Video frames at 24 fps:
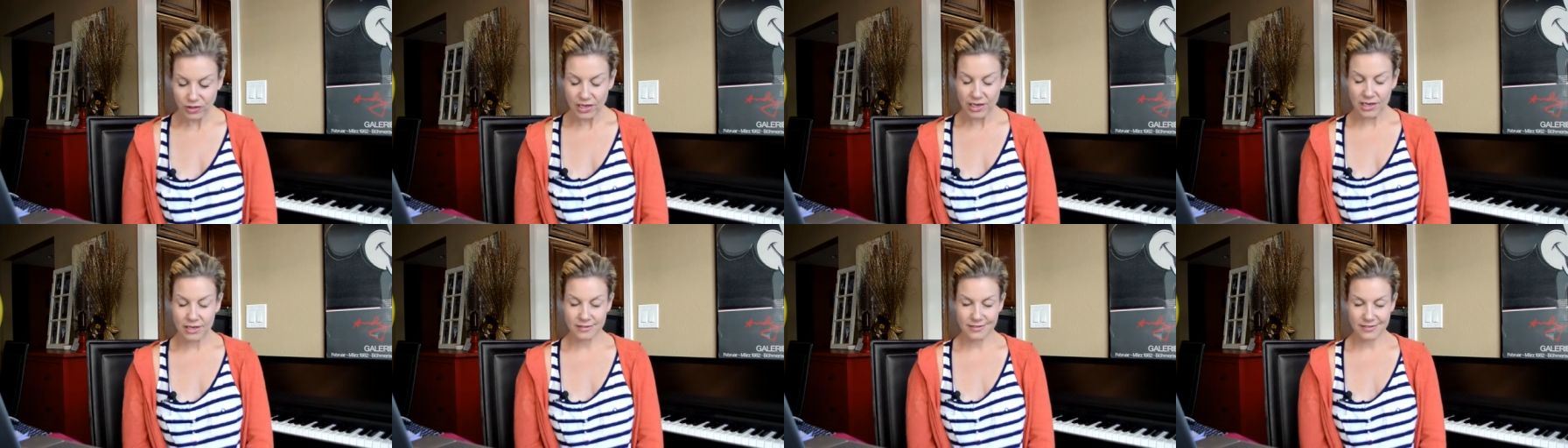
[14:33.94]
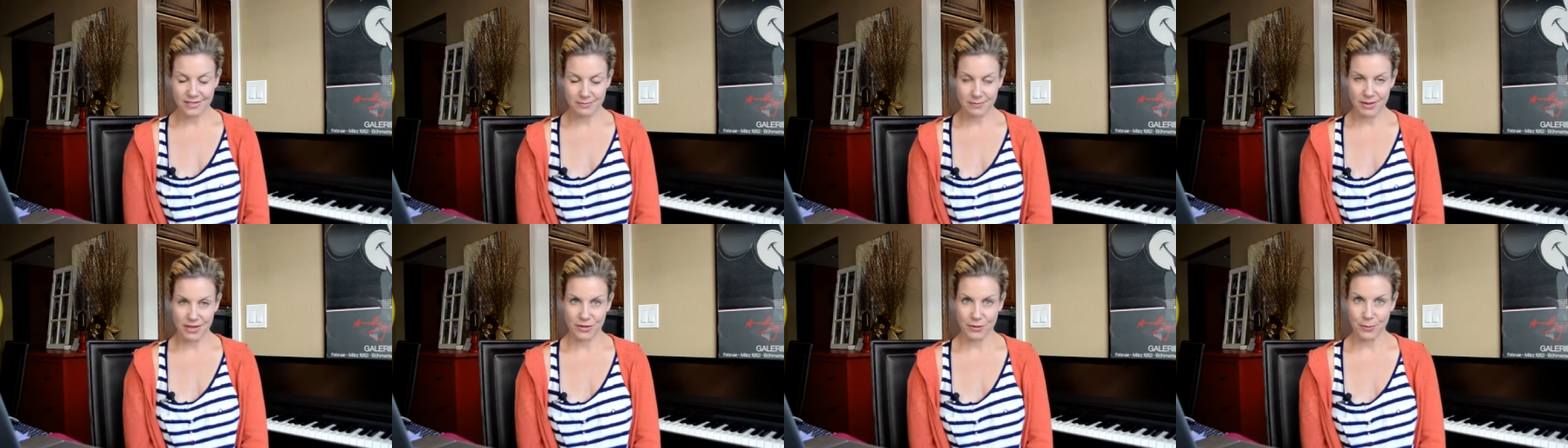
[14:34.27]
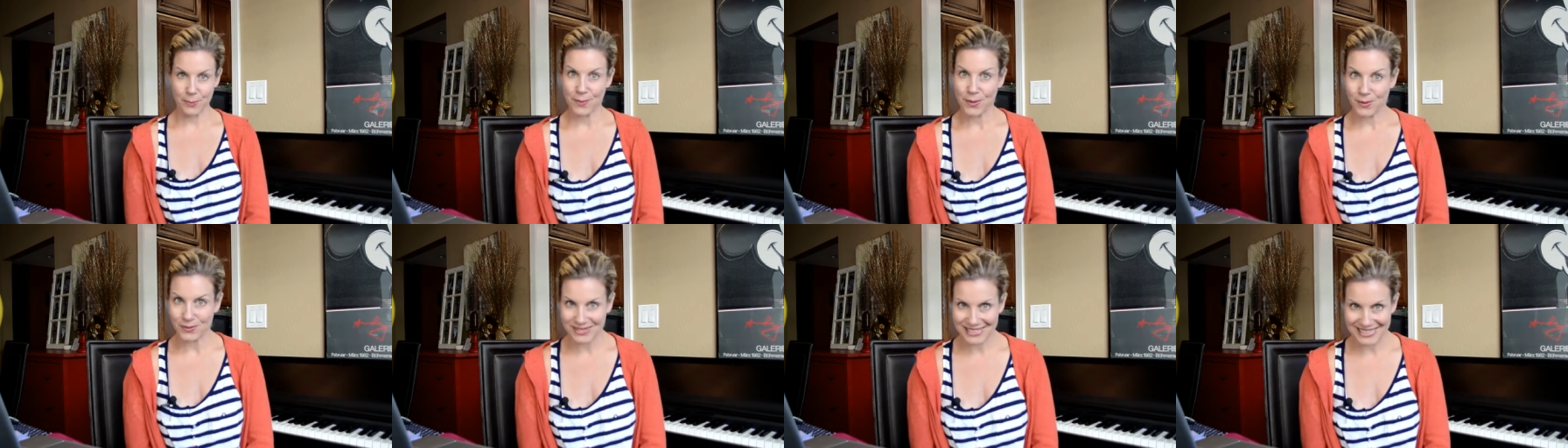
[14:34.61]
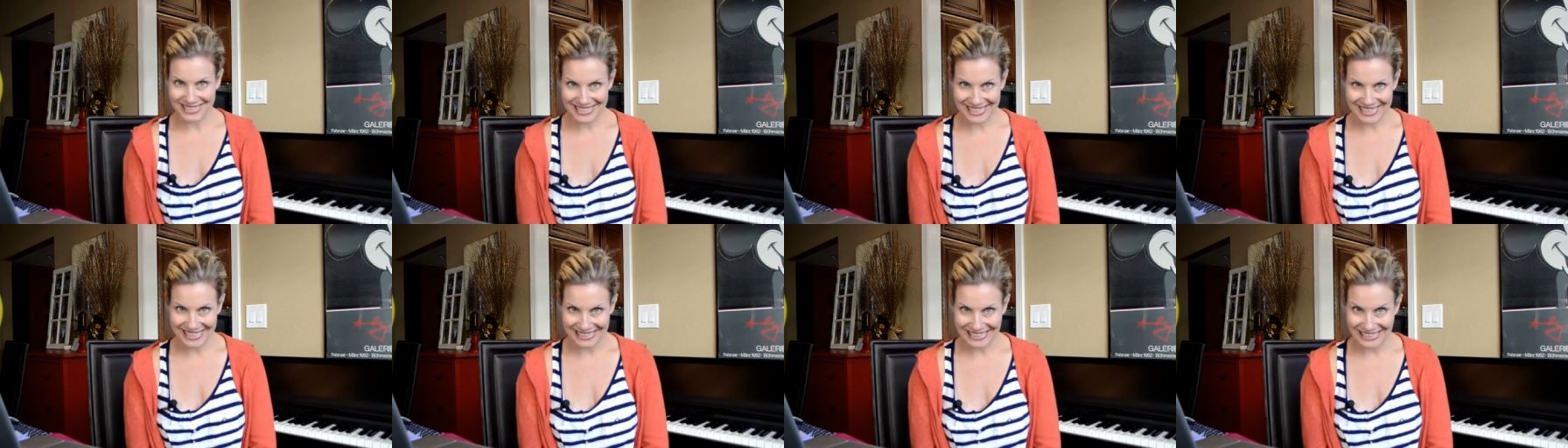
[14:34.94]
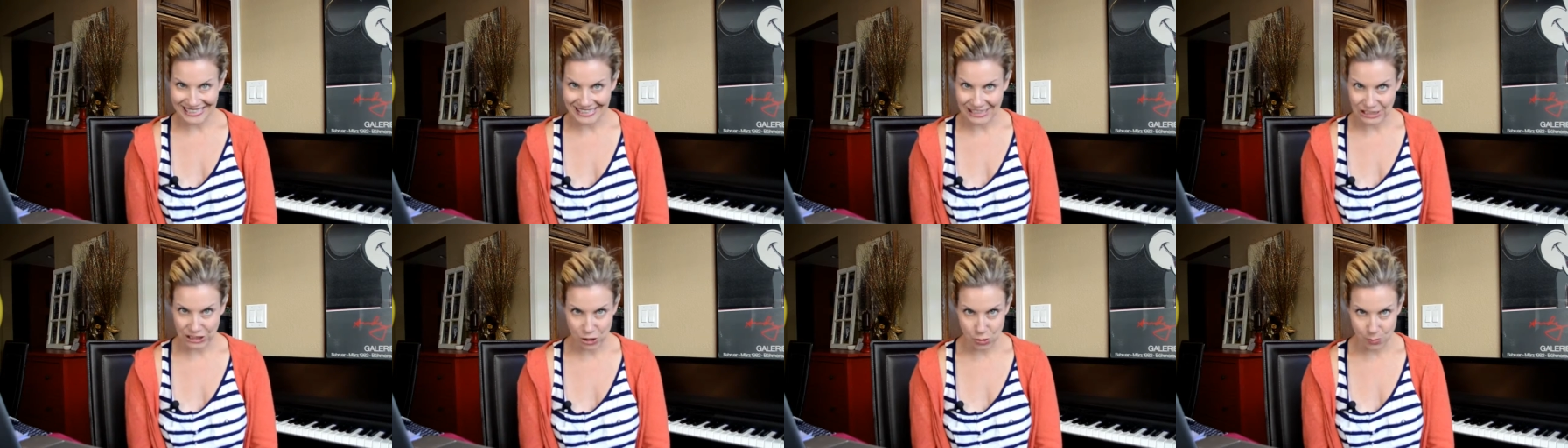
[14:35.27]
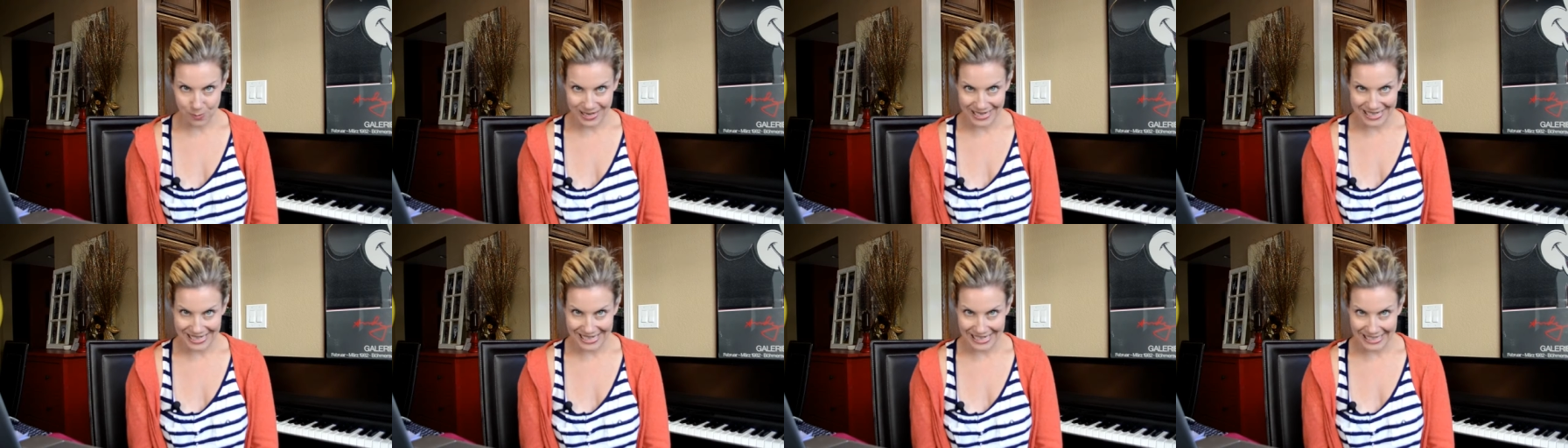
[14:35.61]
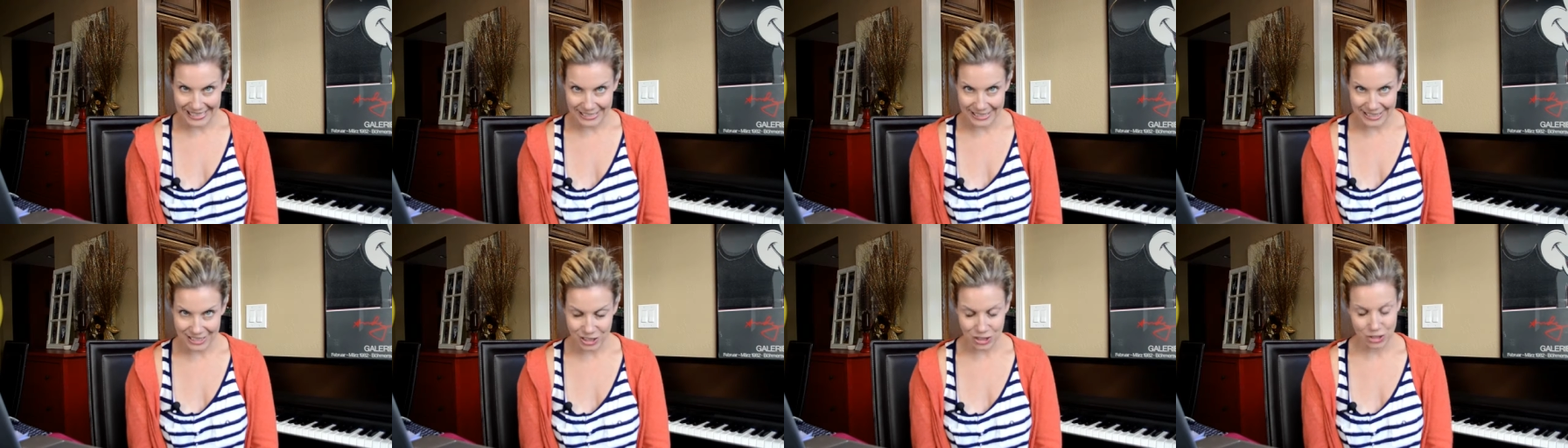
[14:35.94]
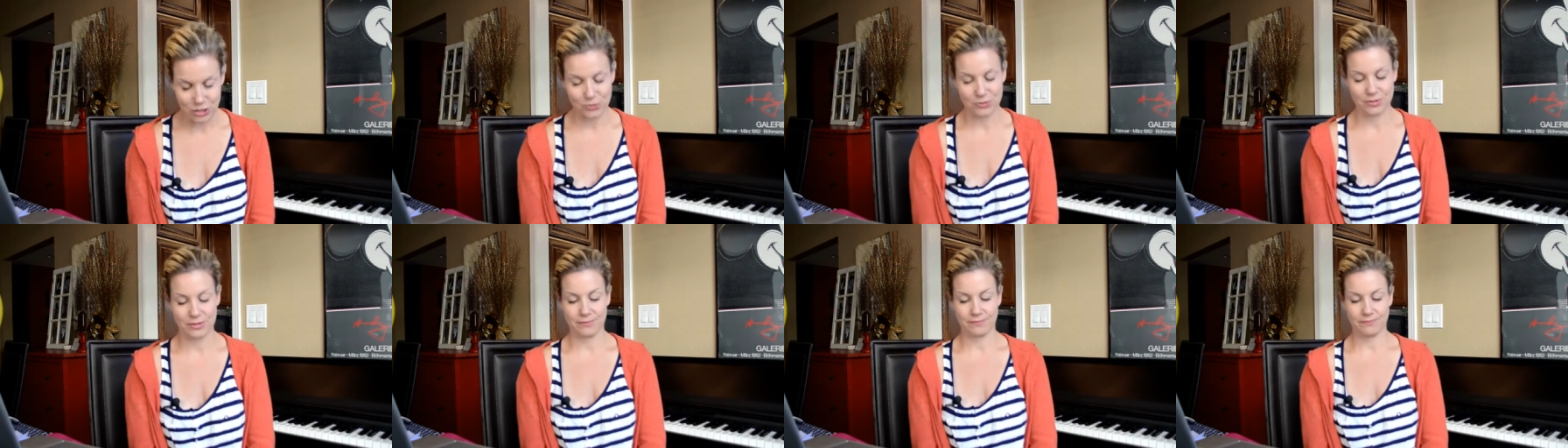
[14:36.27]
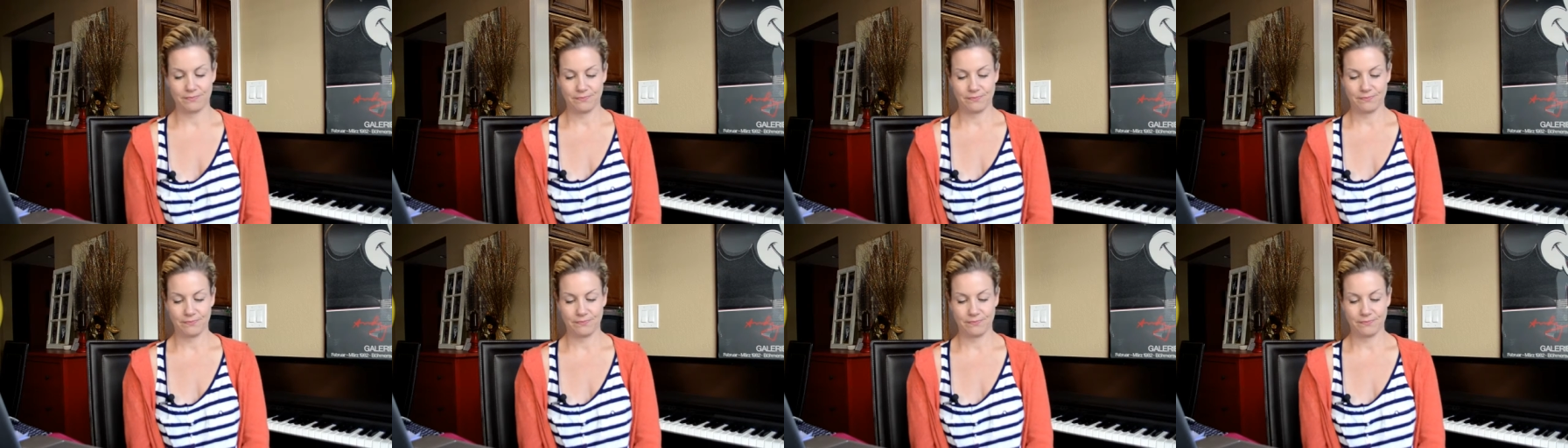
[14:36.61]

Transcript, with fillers: and some other postings to be continued.